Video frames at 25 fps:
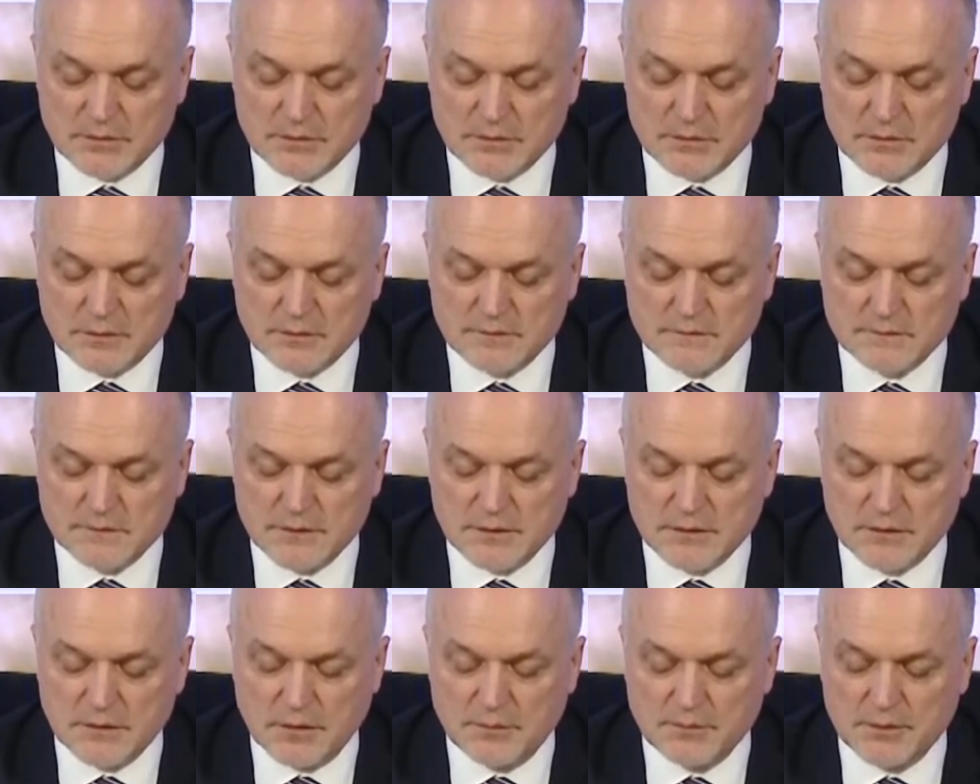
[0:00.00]
freight
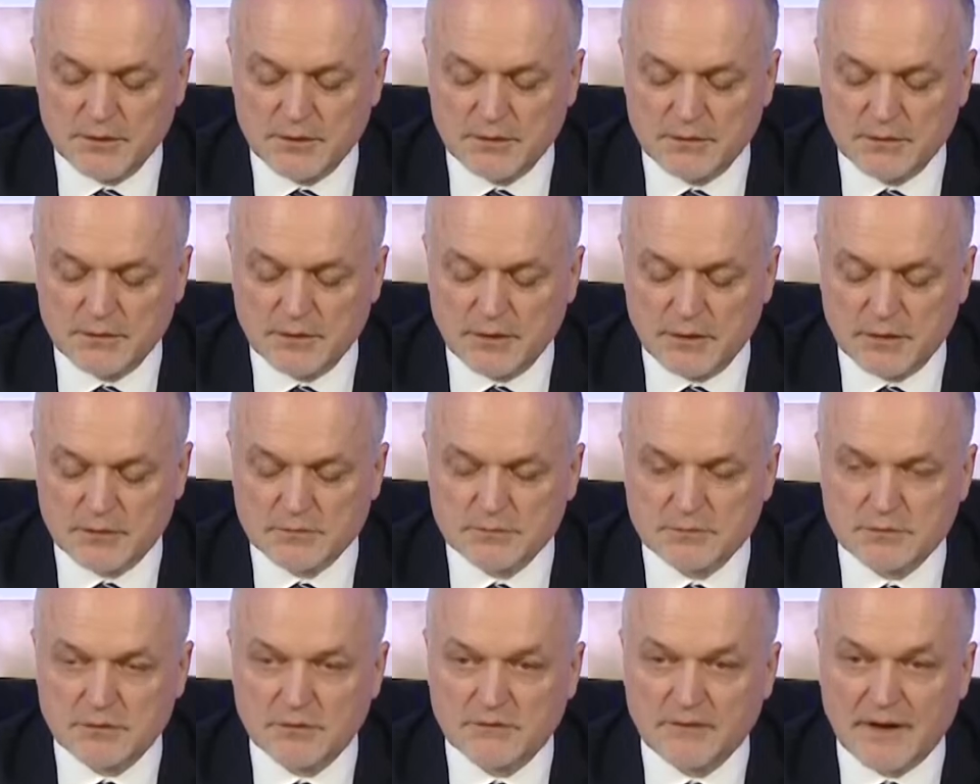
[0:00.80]

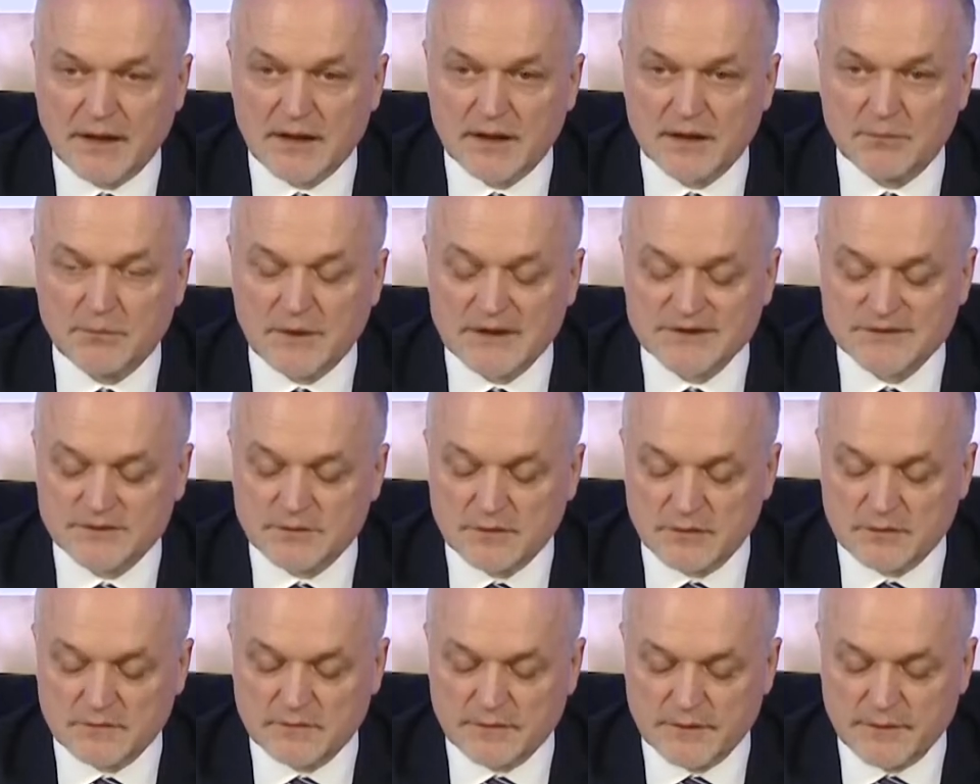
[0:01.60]
handlers like
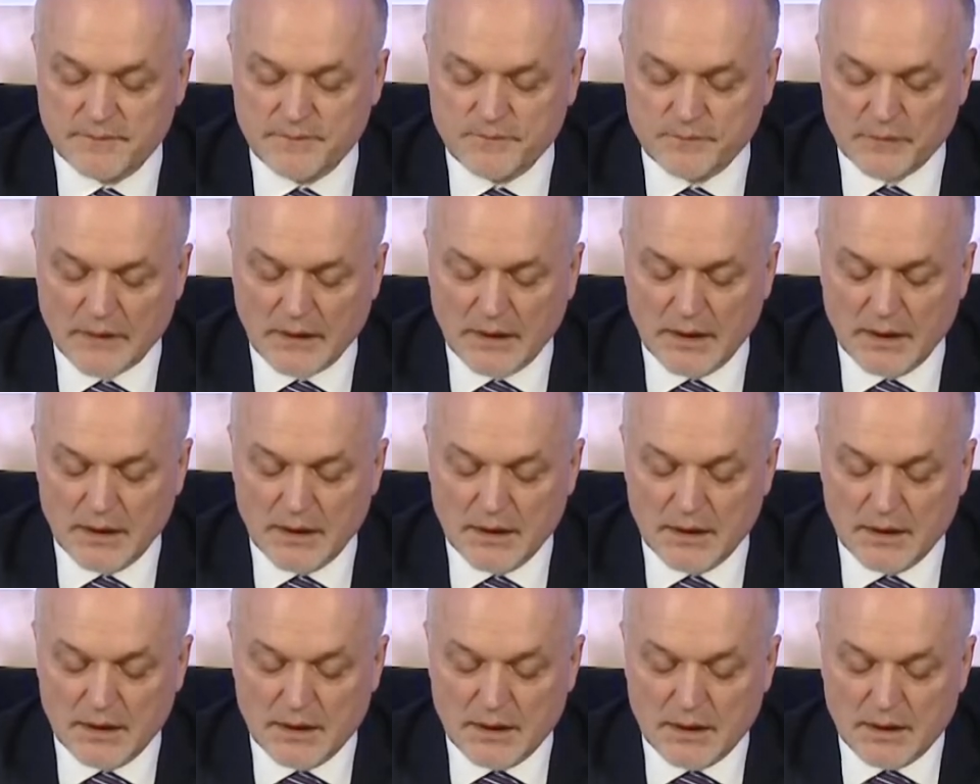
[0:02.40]
PKP Cargo,
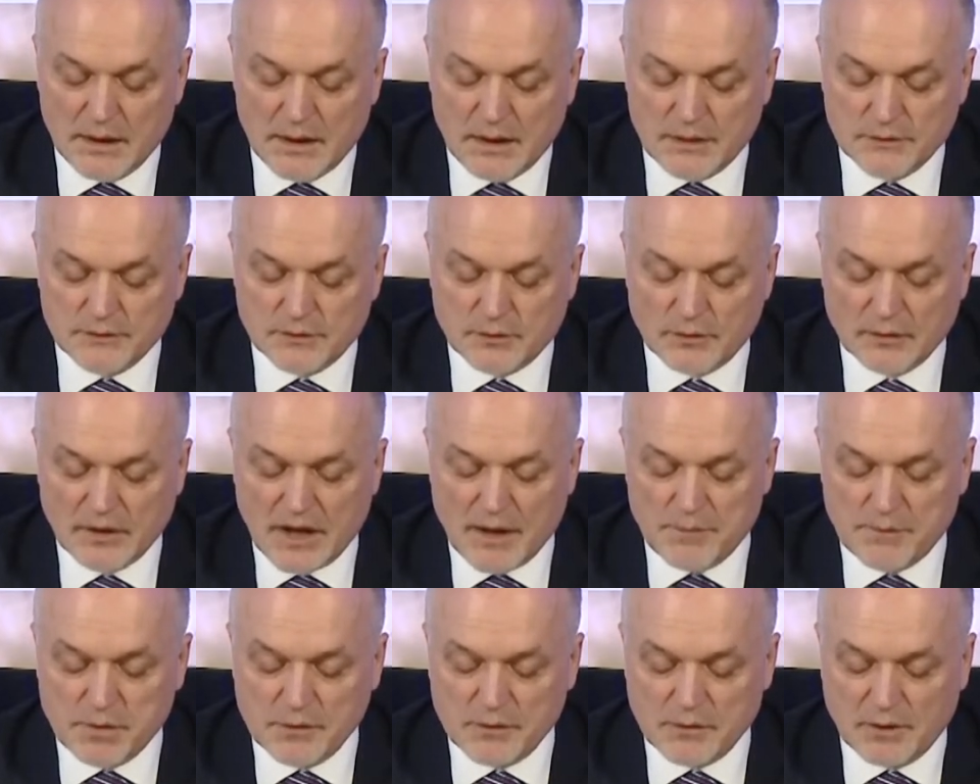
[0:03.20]
which are dealing
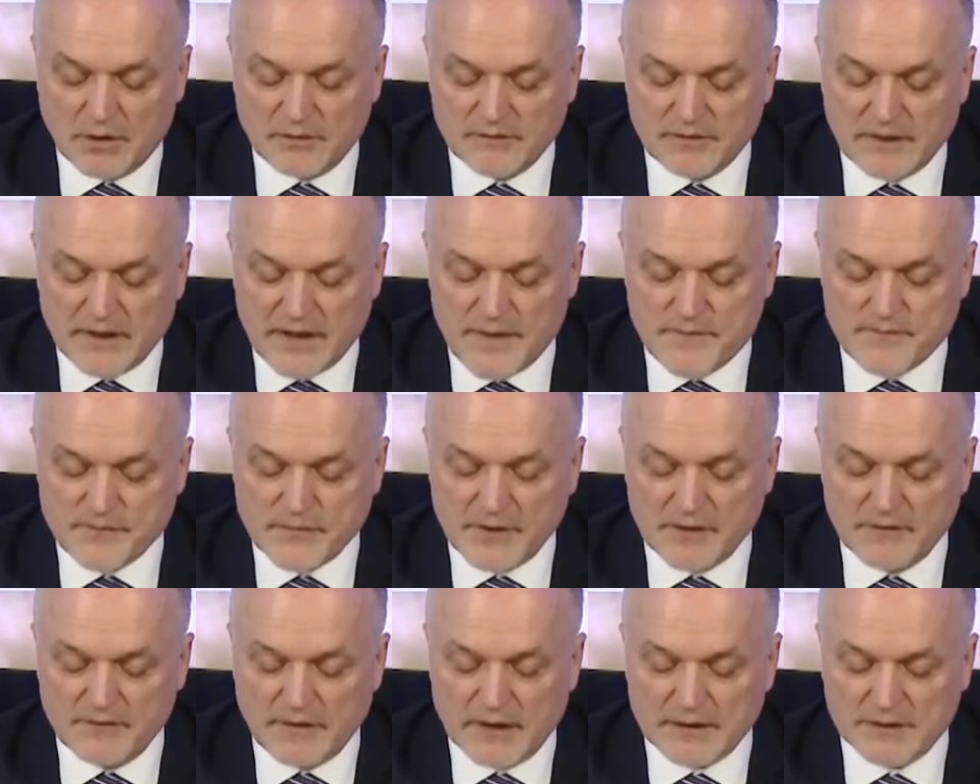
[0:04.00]
with
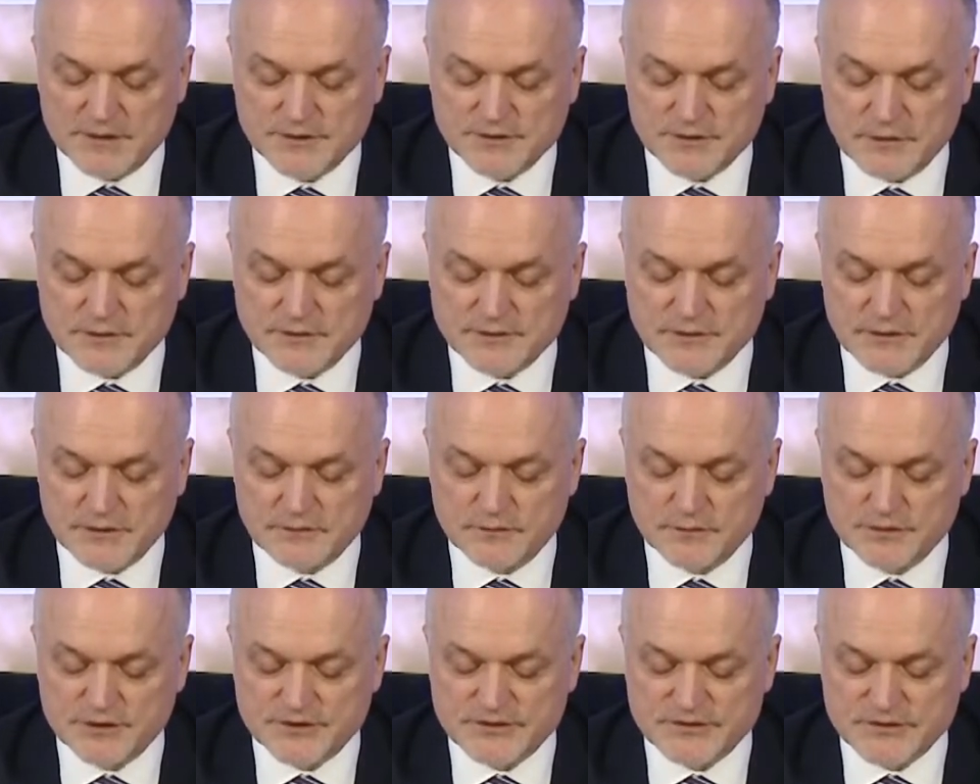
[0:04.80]
bulk
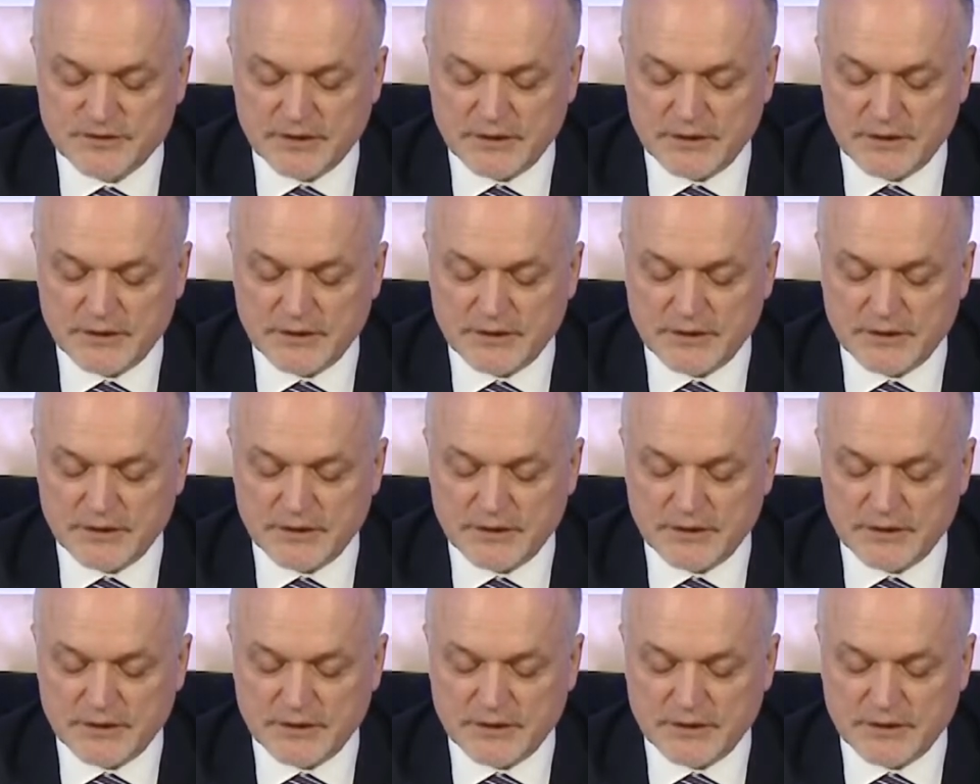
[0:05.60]
commodities.